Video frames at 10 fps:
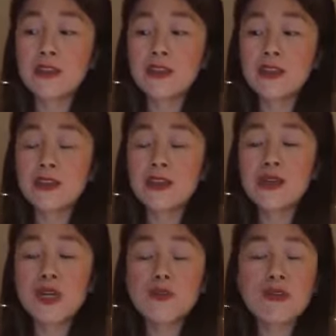So this
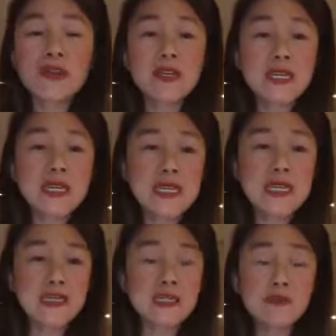square breathing
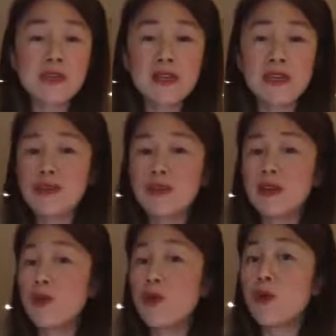technique is something that
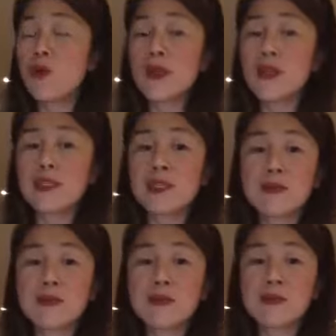you can always
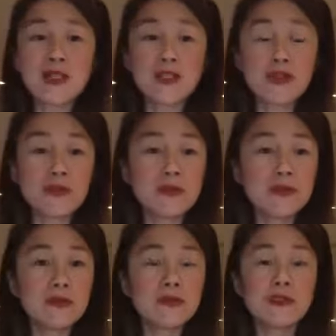come back to,
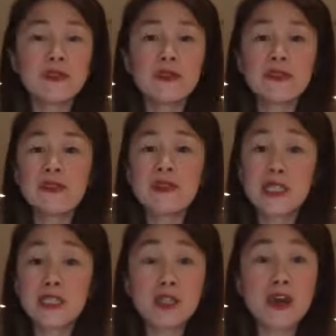
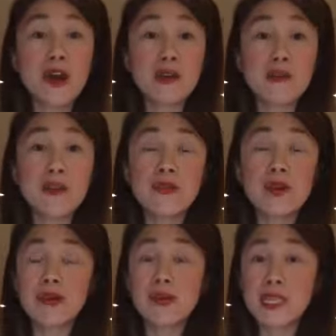little and often
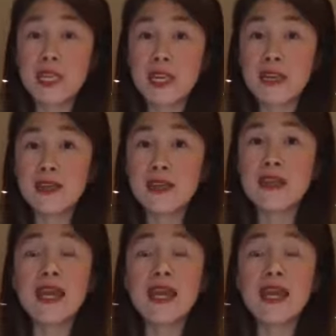throughout your day.